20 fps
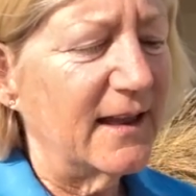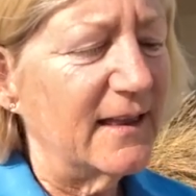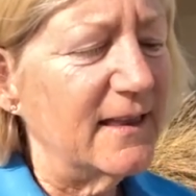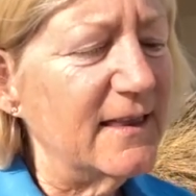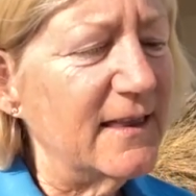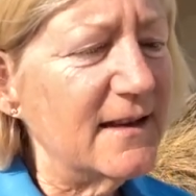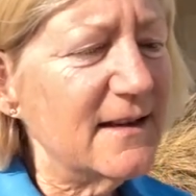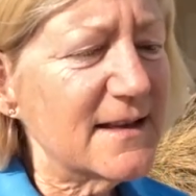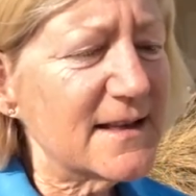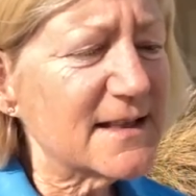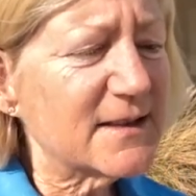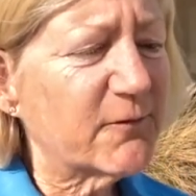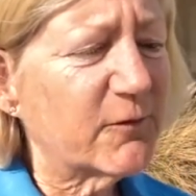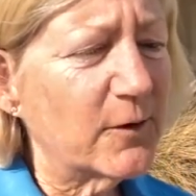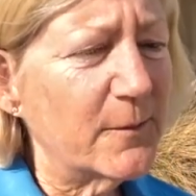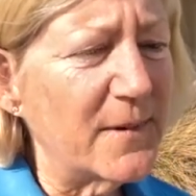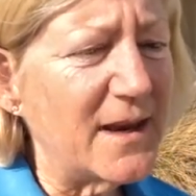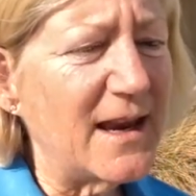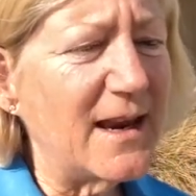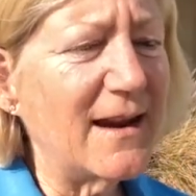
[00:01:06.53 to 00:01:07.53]
This
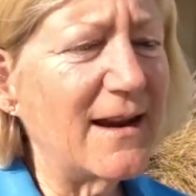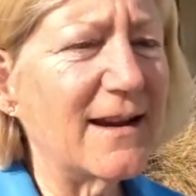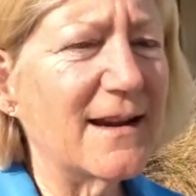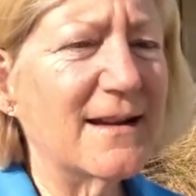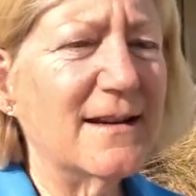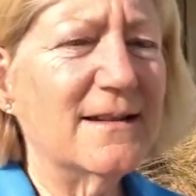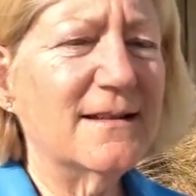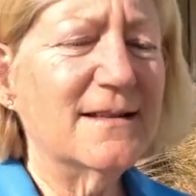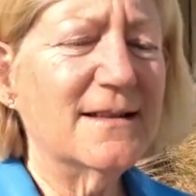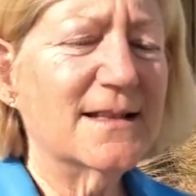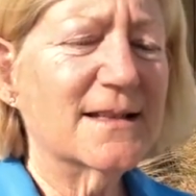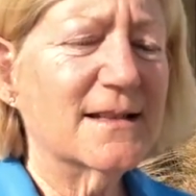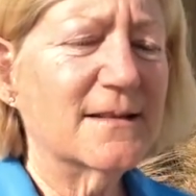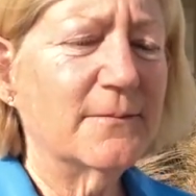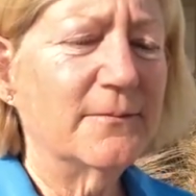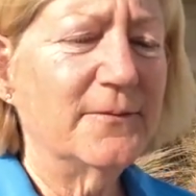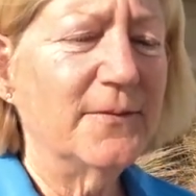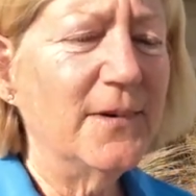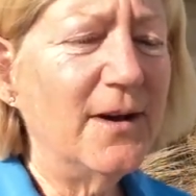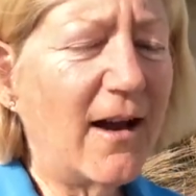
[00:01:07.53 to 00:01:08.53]
for me
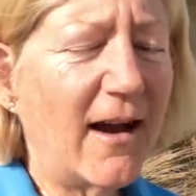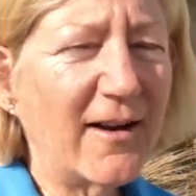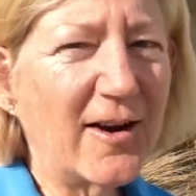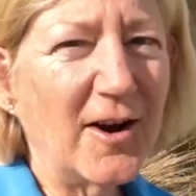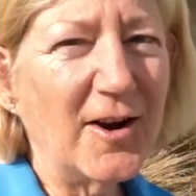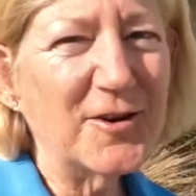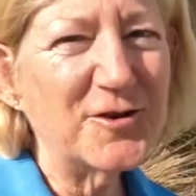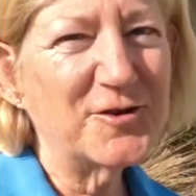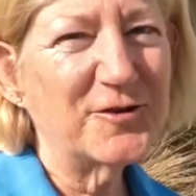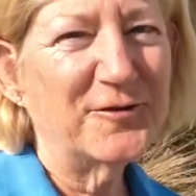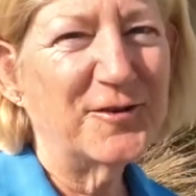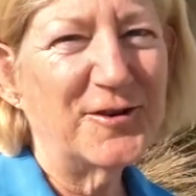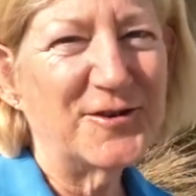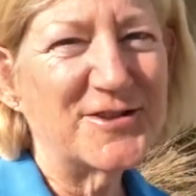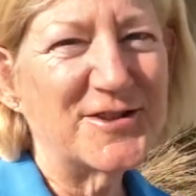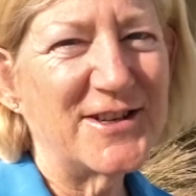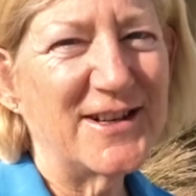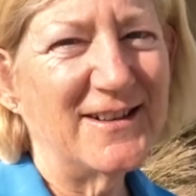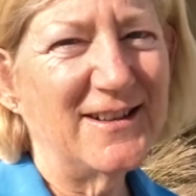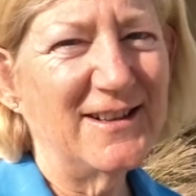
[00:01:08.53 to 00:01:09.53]
is not
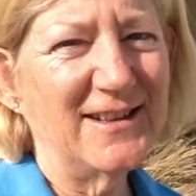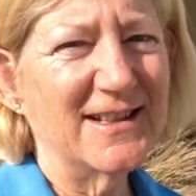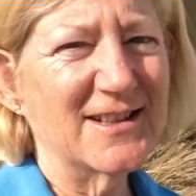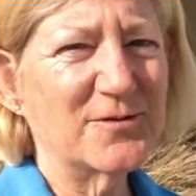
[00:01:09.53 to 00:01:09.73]
controversial.